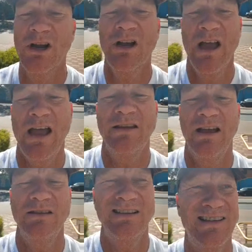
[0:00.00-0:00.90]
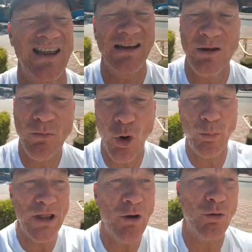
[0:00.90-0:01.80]
And it's getting the more
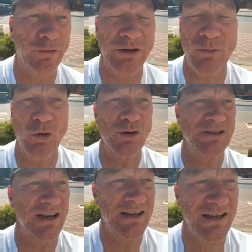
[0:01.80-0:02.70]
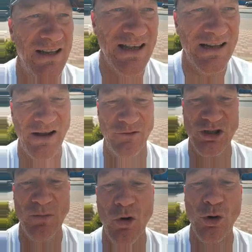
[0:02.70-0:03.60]
blow off and the more it's taking key levels,
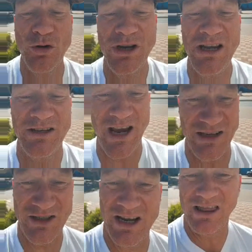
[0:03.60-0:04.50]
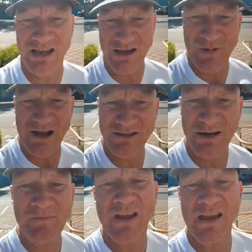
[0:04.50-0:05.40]
the more you need to actually think about,
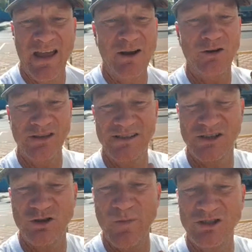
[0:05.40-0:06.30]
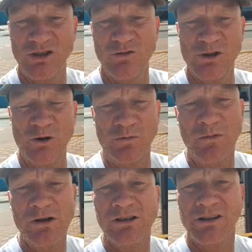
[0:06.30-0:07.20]
hang on, this is too much too soon.
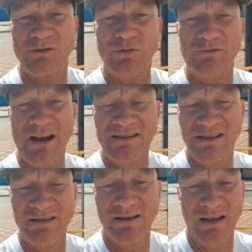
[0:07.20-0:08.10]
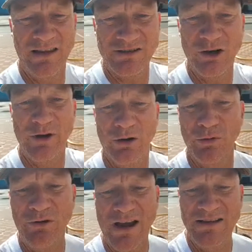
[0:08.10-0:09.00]
There's going to be a
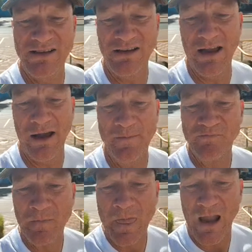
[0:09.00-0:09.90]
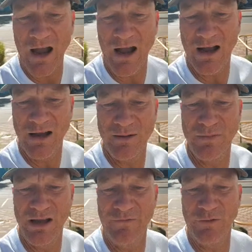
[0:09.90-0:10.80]
re-rating here.
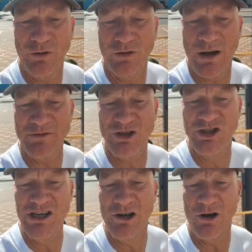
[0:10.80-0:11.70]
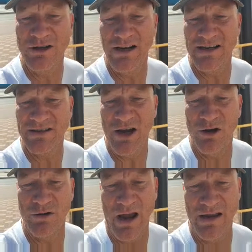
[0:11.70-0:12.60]
If you come to Geelong, let us
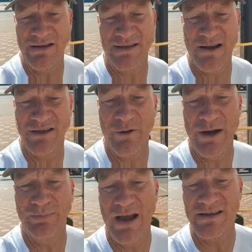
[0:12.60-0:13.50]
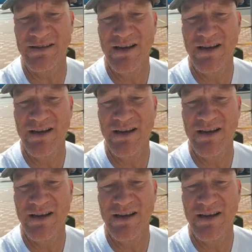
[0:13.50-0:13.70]
know. Hey, sounds a great place.